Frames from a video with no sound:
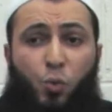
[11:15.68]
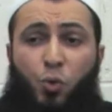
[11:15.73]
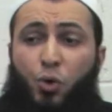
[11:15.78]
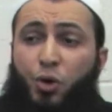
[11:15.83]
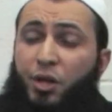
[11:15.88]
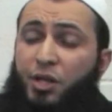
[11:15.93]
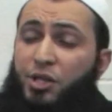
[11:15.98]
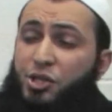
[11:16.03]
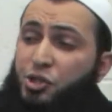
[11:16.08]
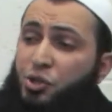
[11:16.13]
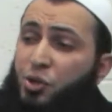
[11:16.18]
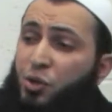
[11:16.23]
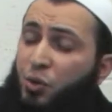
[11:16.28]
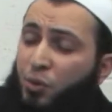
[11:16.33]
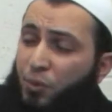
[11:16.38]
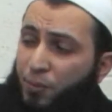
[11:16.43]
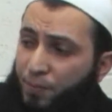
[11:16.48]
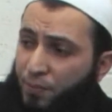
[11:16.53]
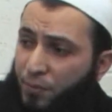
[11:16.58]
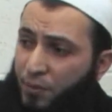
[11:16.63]
wouldn't you,
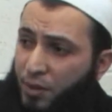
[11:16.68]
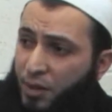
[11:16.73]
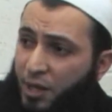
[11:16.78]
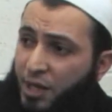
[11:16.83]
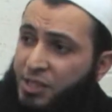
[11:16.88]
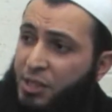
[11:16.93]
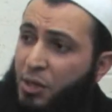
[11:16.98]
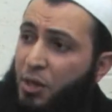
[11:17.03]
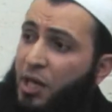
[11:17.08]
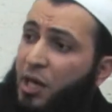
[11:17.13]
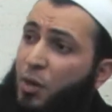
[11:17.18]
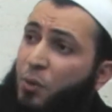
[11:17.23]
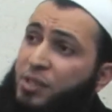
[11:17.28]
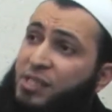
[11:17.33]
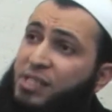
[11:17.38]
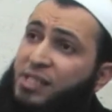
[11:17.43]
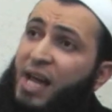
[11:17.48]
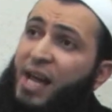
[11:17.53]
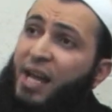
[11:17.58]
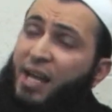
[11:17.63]
he
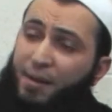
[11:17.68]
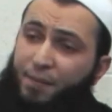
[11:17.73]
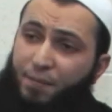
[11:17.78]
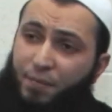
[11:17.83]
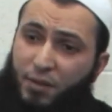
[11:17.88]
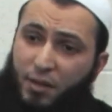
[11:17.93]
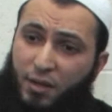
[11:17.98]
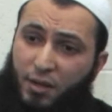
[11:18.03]
would say